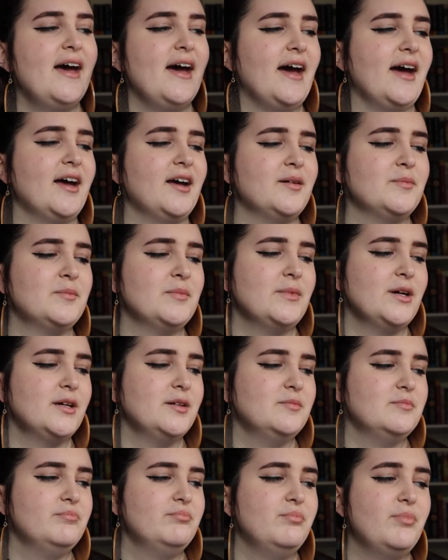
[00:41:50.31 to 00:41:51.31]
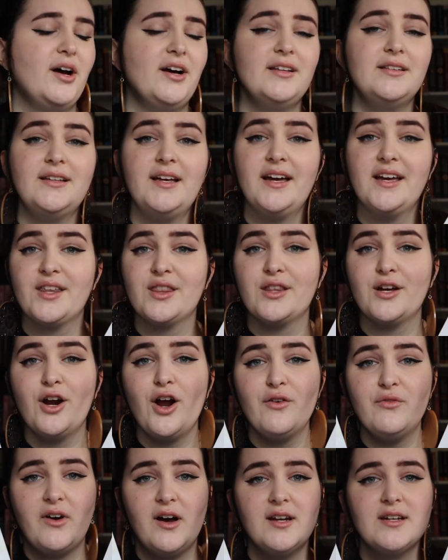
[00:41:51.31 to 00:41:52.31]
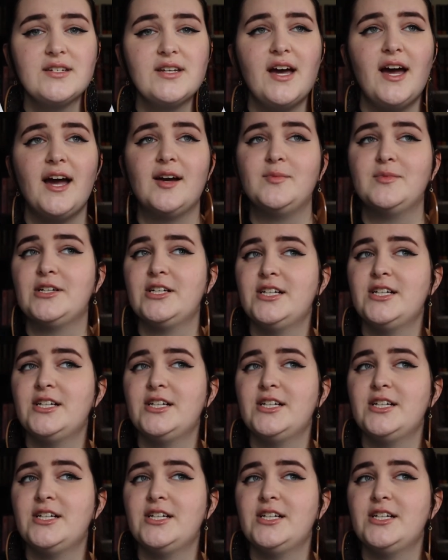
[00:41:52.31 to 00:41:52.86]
But like, they're a fun time.